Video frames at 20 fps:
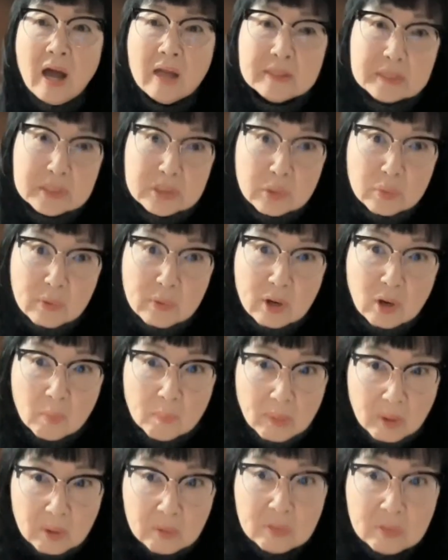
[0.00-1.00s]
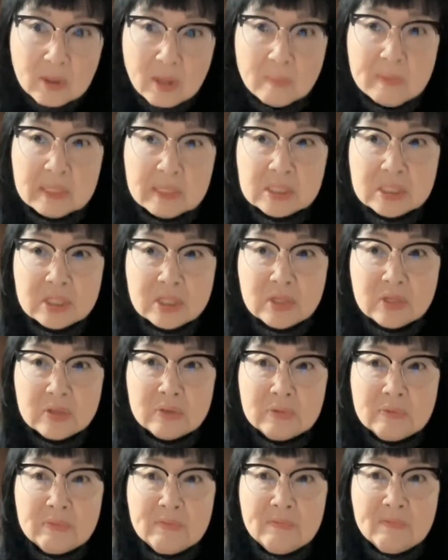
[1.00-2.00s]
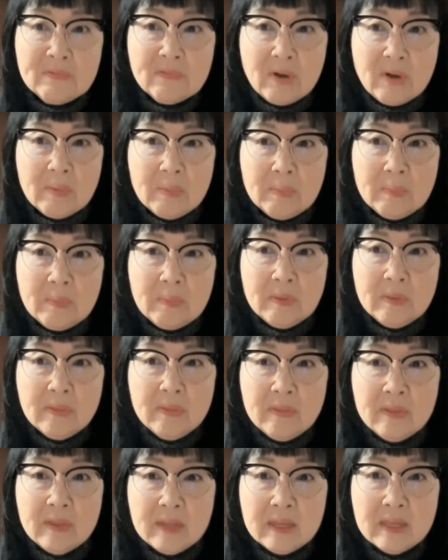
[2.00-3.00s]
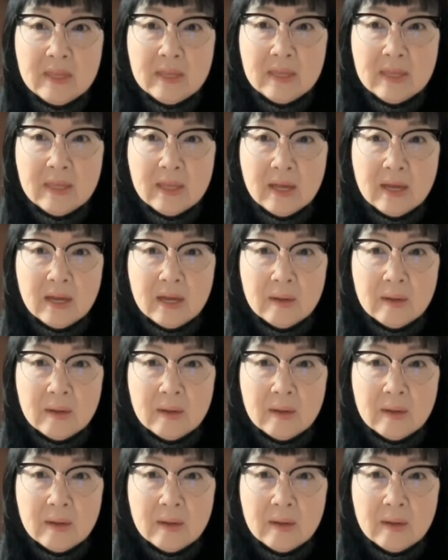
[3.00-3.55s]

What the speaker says: So we are both coming to you from the